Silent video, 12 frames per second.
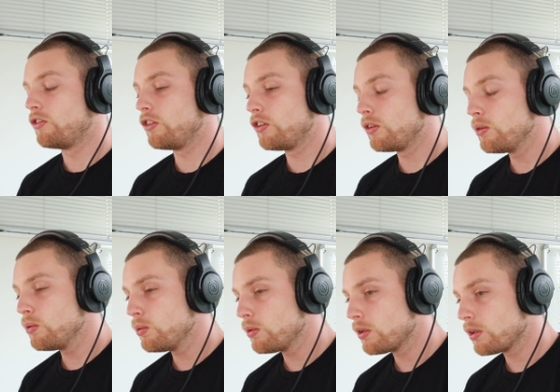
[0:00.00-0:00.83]

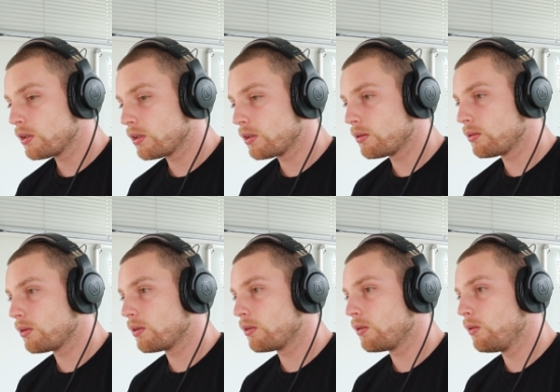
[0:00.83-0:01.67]
you,
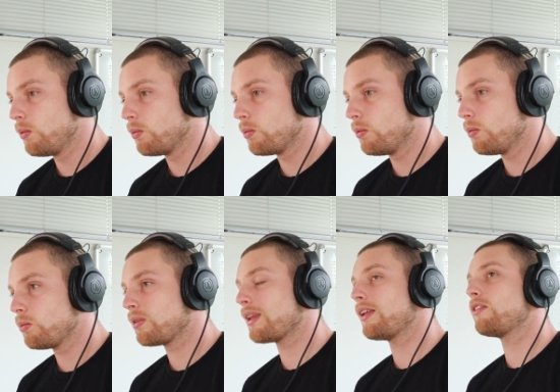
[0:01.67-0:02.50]

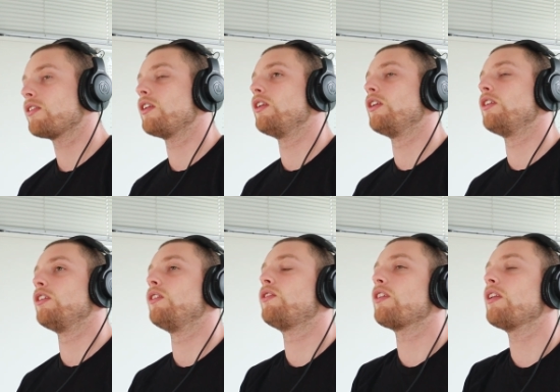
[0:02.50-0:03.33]

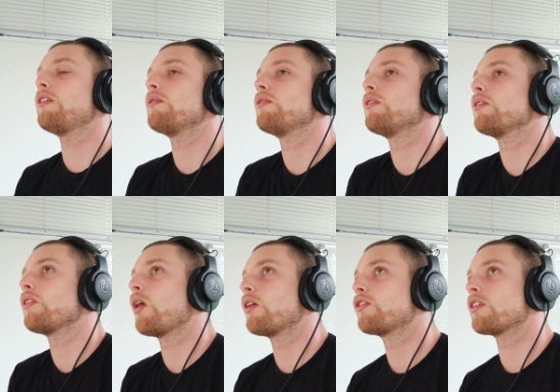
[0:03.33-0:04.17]
you said
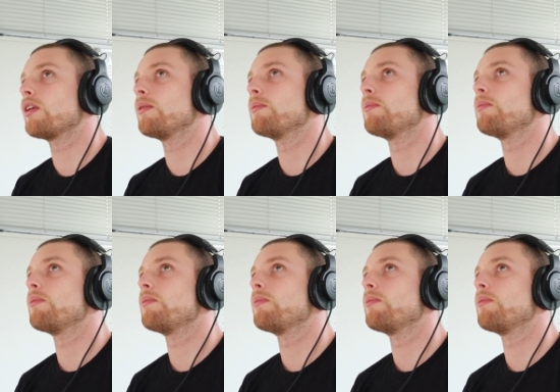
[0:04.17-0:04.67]
largely